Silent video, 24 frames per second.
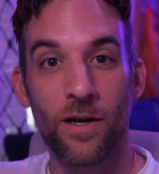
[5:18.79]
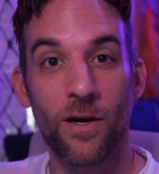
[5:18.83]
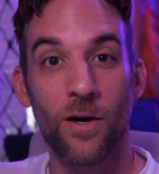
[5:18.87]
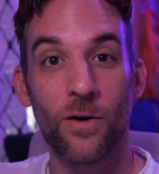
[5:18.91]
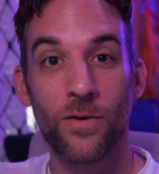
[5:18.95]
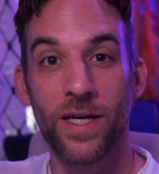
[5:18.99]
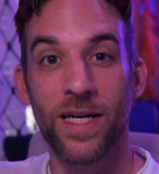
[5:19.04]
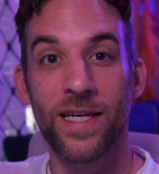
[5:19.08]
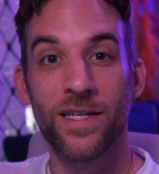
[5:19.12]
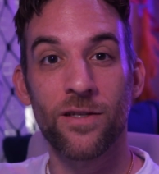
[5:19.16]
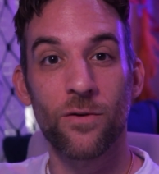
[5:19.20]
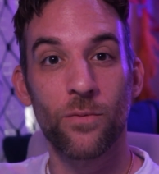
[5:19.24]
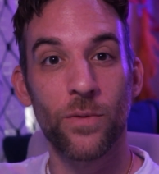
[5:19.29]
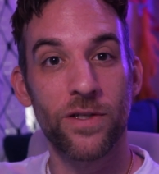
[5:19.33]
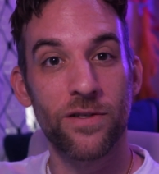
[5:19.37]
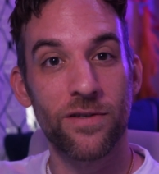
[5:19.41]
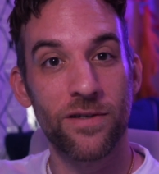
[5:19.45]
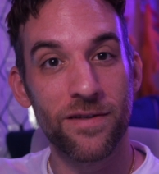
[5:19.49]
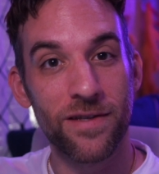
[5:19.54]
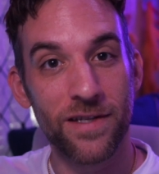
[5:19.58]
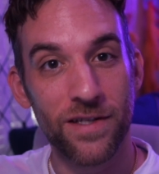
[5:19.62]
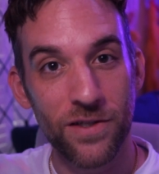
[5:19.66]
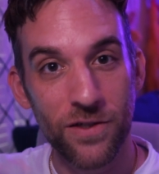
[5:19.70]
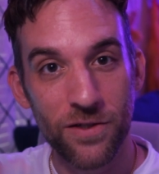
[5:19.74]
Okay, so we
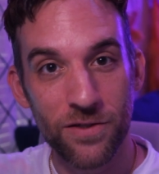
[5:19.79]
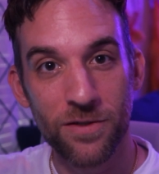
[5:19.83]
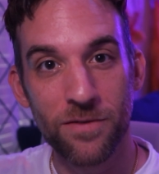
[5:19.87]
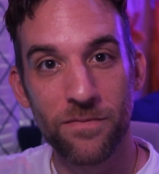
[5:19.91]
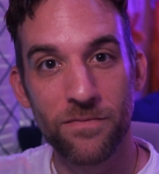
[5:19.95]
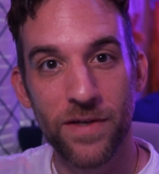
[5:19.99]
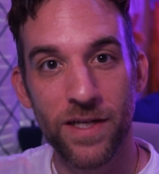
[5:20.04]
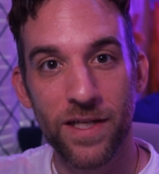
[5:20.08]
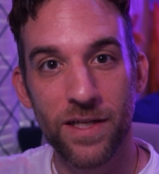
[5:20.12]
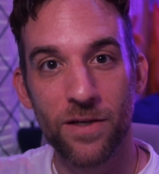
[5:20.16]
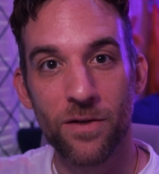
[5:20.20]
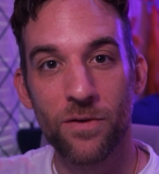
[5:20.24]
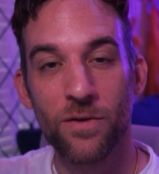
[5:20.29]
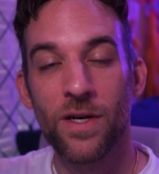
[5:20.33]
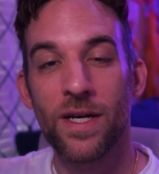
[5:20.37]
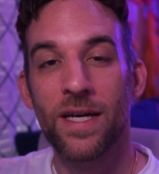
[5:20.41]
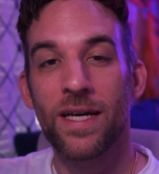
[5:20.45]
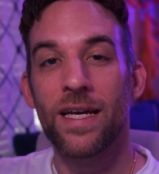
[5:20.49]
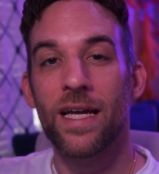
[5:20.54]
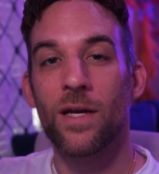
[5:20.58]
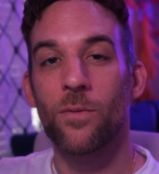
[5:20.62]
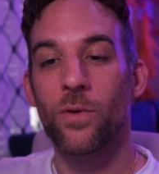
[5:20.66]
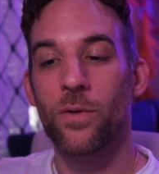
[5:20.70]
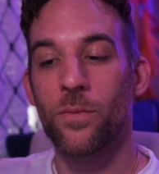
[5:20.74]
took the YouTube video
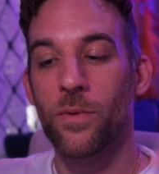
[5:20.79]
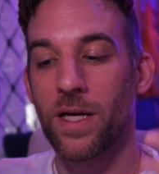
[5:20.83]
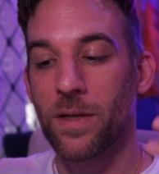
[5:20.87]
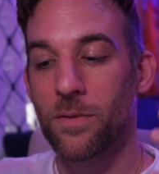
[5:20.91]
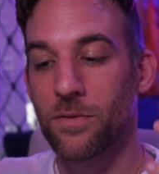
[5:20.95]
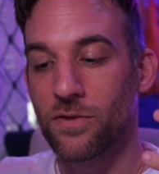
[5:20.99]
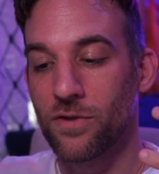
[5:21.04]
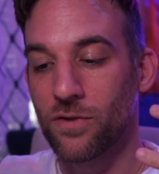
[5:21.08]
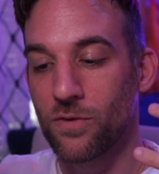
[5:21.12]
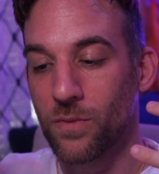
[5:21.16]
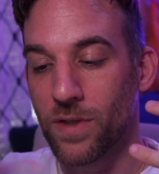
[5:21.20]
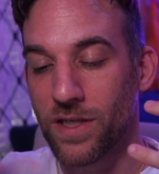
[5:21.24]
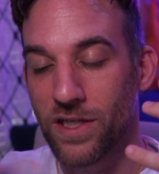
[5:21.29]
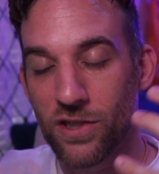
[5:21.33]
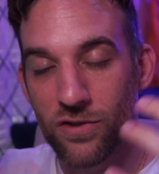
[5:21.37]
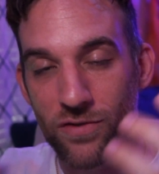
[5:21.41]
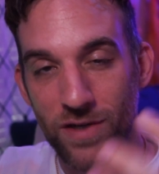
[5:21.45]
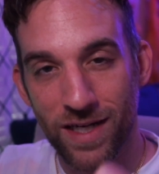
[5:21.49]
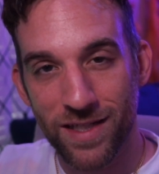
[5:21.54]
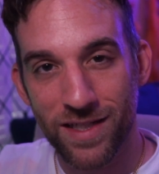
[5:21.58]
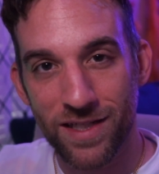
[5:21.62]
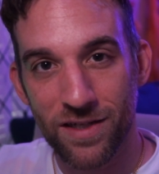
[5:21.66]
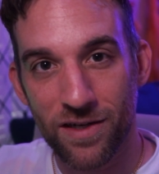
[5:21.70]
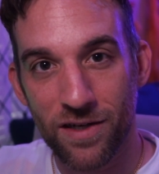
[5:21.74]
and we were able to
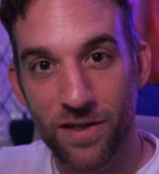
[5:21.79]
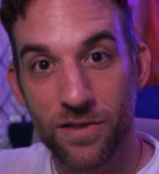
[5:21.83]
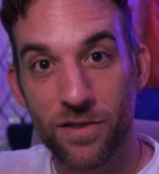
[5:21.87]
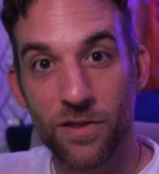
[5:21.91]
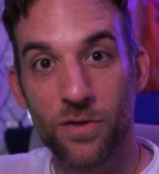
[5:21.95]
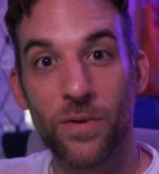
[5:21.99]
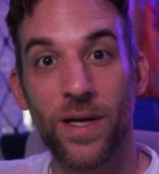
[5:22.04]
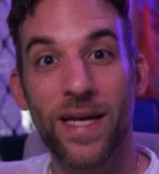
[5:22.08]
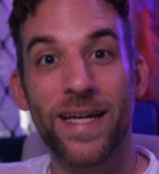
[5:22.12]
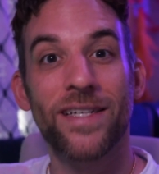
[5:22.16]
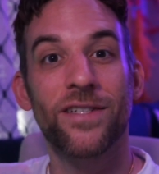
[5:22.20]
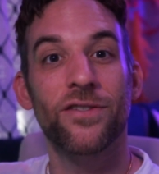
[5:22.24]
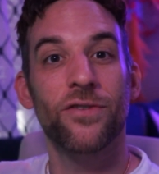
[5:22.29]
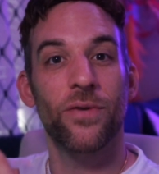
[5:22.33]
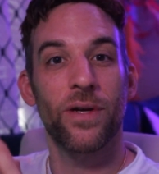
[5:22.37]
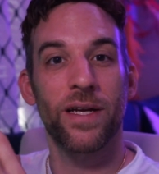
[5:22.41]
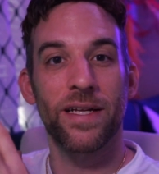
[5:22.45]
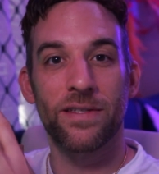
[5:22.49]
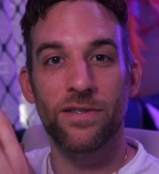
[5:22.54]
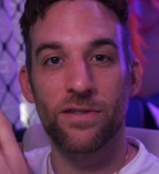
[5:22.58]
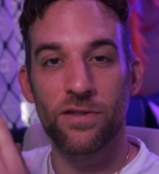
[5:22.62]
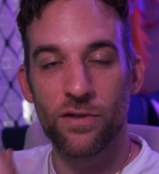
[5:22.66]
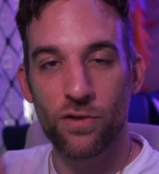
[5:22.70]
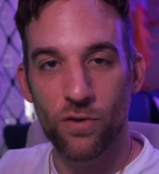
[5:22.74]
extract the audio and
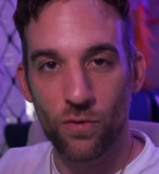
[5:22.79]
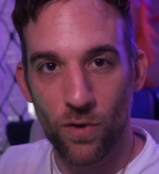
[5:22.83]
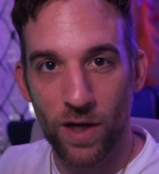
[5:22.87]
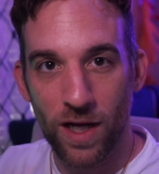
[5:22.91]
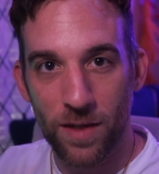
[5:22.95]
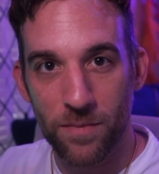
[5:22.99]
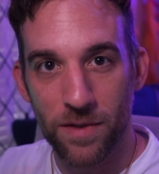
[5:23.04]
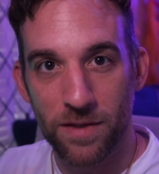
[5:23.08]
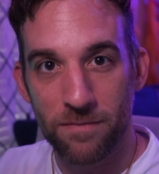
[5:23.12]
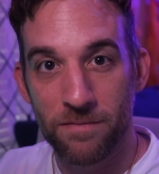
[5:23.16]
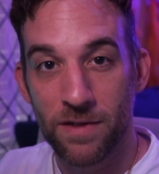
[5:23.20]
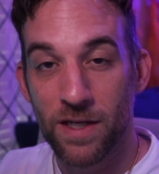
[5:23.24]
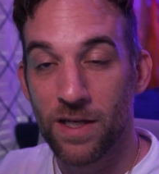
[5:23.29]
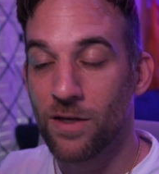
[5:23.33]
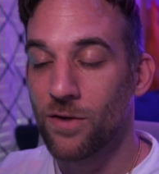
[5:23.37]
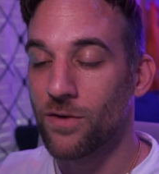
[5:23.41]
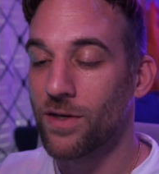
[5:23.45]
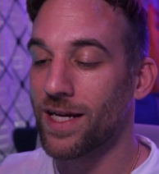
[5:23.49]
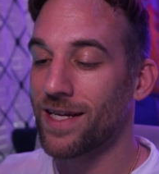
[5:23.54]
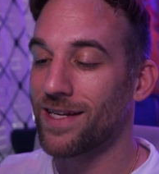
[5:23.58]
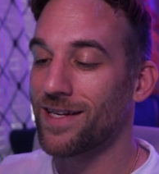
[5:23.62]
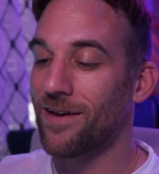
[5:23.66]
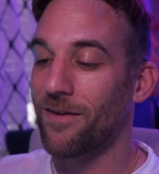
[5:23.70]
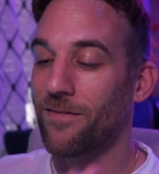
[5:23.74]
transcribe it.
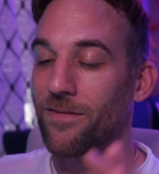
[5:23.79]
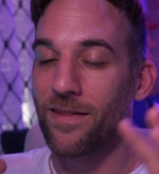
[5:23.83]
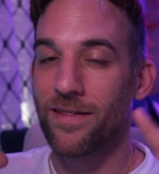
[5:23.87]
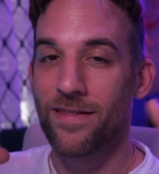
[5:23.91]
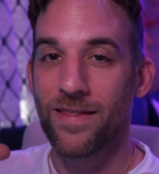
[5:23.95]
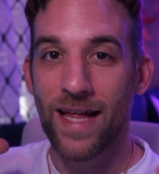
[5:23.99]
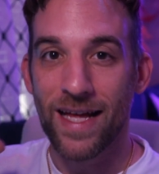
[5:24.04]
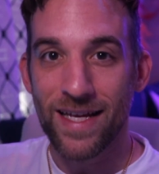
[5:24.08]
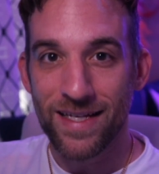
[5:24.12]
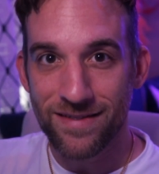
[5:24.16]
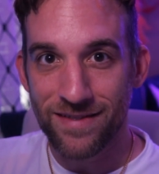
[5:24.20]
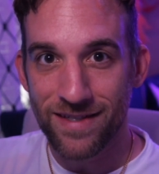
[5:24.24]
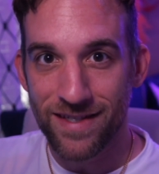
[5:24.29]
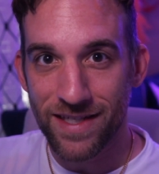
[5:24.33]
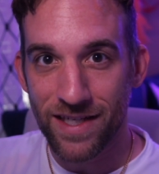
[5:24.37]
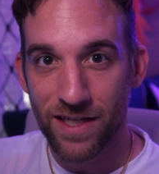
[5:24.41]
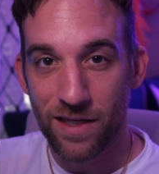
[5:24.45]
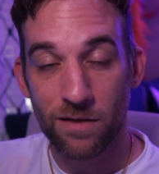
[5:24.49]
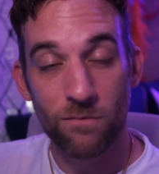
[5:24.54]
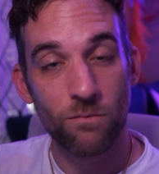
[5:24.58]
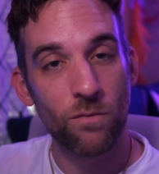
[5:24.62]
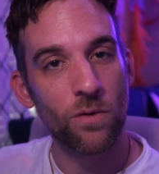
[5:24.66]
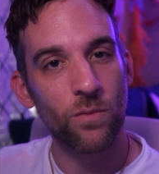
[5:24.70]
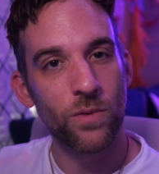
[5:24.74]
Okay, now the last thing
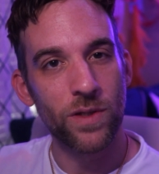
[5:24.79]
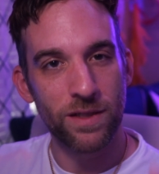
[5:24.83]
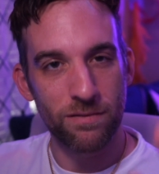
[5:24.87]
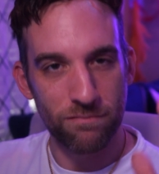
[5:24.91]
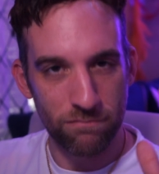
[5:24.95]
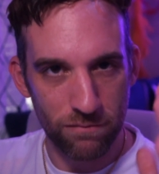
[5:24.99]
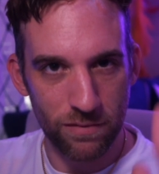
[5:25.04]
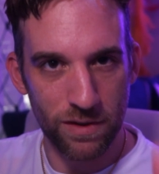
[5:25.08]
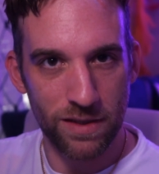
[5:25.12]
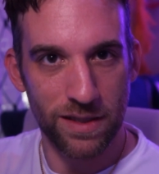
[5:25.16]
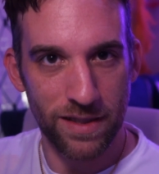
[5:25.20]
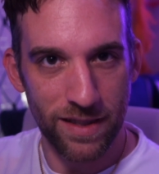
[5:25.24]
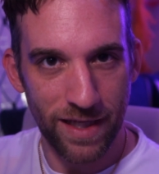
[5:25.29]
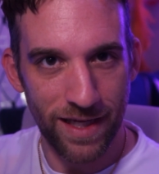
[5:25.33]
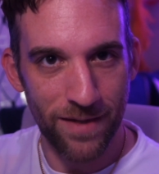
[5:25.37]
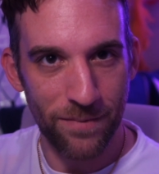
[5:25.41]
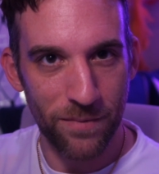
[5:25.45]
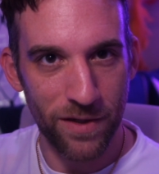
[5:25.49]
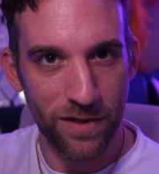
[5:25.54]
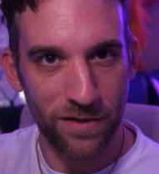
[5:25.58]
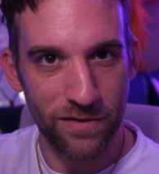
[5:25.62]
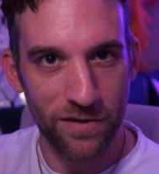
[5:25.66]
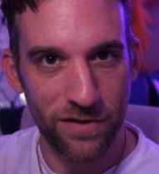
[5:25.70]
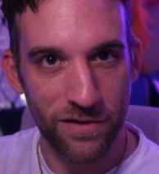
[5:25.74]
here and what we really
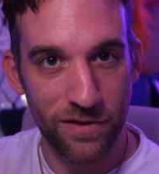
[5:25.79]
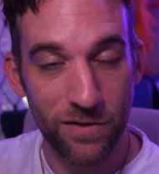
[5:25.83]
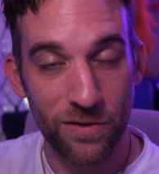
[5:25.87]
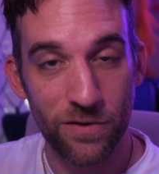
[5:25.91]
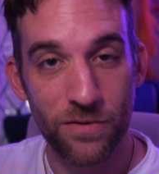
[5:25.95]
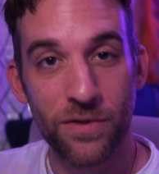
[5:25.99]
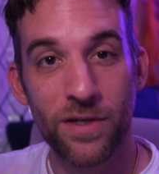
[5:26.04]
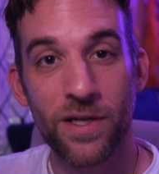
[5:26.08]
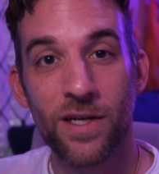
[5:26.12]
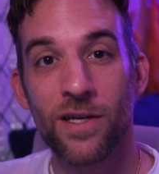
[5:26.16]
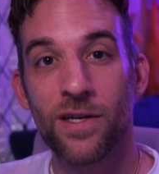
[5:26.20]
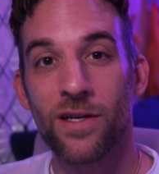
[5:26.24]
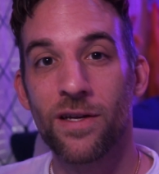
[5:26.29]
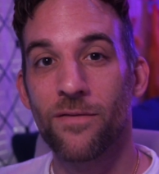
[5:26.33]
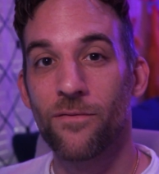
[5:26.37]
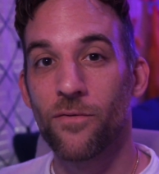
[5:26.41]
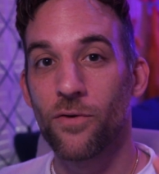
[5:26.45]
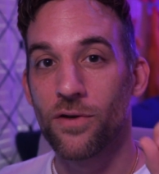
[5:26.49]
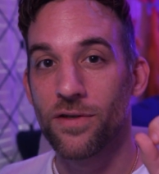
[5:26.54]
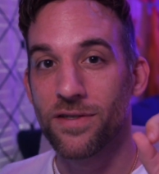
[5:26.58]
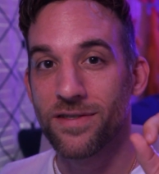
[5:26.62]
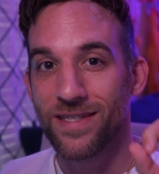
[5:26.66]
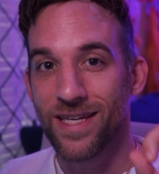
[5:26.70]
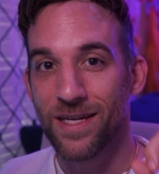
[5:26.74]
came here to do
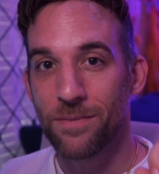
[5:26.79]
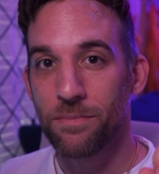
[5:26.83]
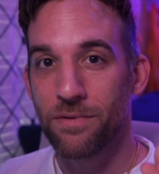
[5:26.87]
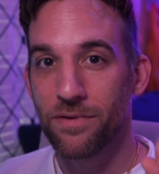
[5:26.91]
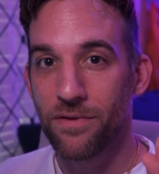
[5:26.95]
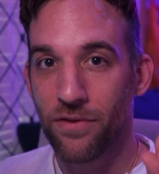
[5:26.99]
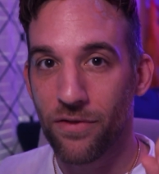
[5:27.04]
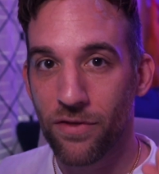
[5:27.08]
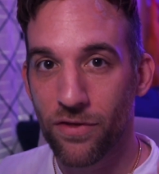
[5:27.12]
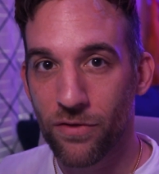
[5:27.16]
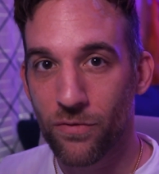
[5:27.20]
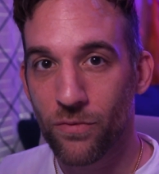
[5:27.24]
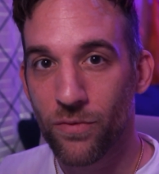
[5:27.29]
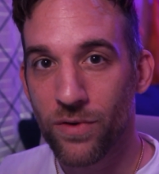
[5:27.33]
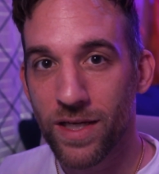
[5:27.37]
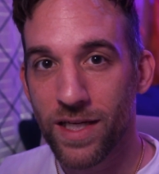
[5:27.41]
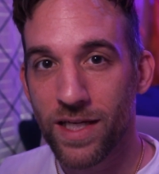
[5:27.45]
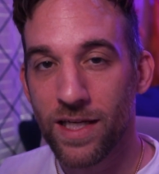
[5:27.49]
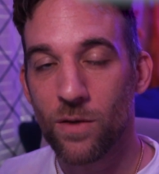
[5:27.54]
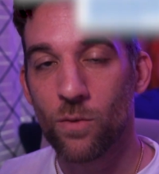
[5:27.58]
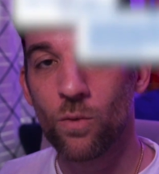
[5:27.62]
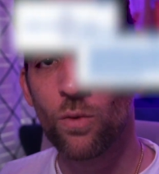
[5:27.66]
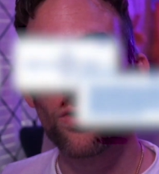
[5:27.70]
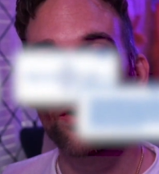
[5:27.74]
for step
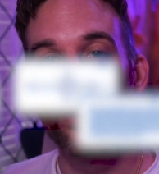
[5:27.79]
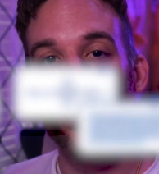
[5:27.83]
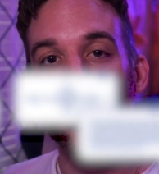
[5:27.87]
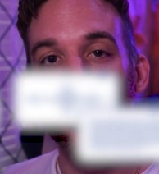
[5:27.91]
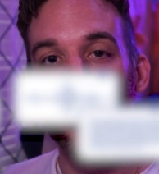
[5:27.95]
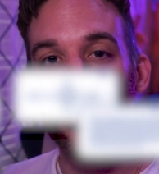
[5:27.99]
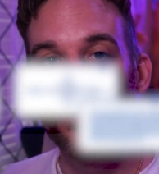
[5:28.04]
three, we're gonna